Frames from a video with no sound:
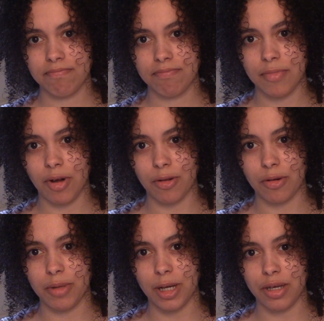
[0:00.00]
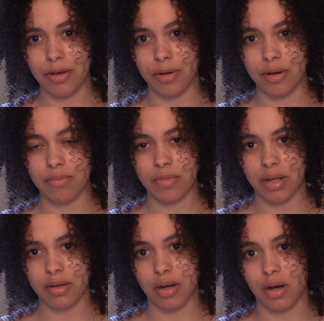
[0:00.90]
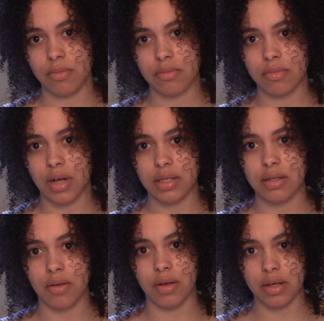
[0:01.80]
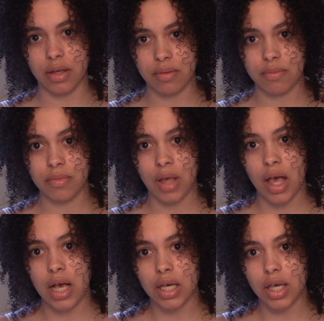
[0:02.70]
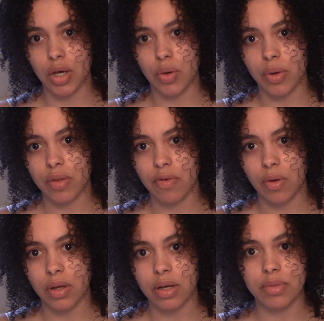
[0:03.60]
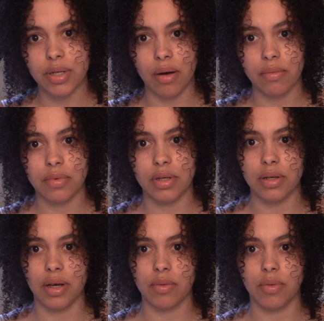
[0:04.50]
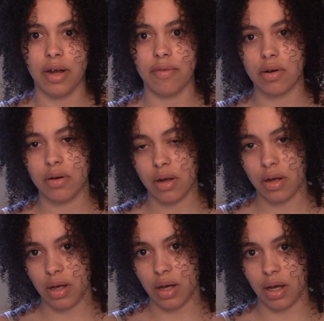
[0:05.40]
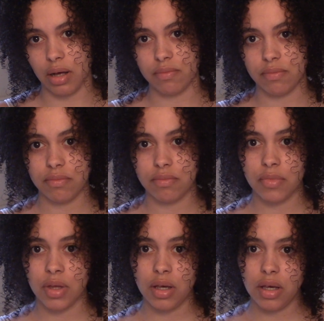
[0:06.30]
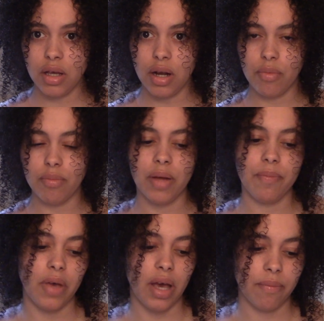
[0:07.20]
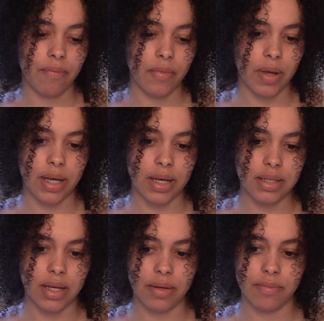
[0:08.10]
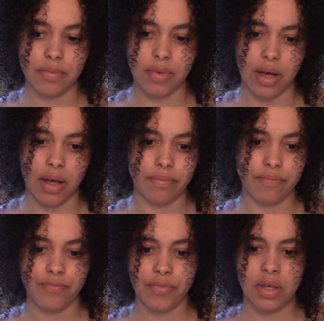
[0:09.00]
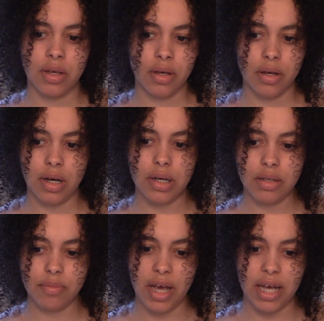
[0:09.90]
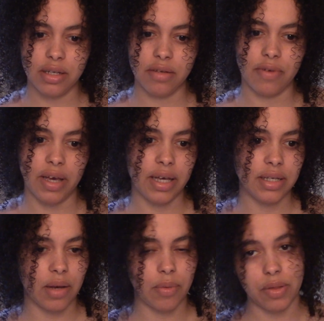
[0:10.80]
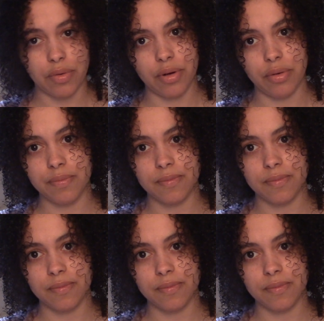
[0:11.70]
a little bit cuter, but you know, I still look cute with full lips, so it's like whatever. You know, but yeah, like I said, that was a passing phase I went through